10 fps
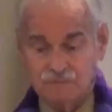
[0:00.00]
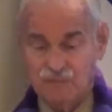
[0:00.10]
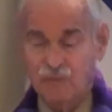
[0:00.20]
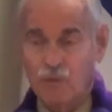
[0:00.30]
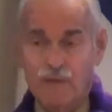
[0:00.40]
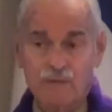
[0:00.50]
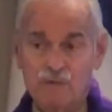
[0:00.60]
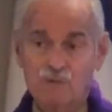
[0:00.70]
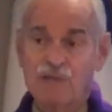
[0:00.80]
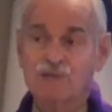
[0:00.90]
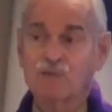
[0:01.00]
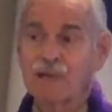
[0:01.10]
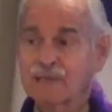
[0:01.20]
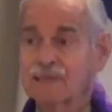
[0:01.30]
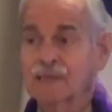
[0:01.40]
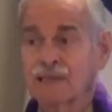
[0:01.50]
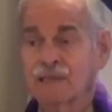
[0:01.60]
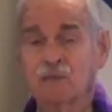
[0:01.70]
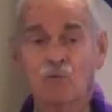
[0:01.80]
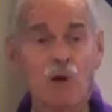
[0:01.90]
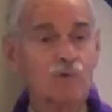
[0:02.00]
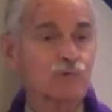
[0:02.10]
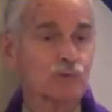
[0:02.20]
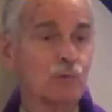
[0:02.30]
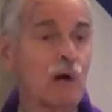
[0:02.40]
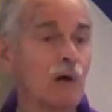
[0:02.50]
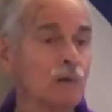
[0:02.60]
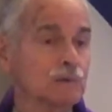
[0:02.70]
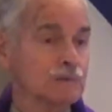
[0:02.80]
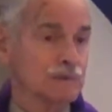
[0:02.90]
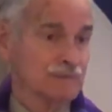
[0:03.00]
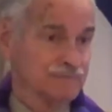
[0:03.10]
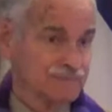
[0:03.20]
Before he was resurrected, he didn't walk through walls.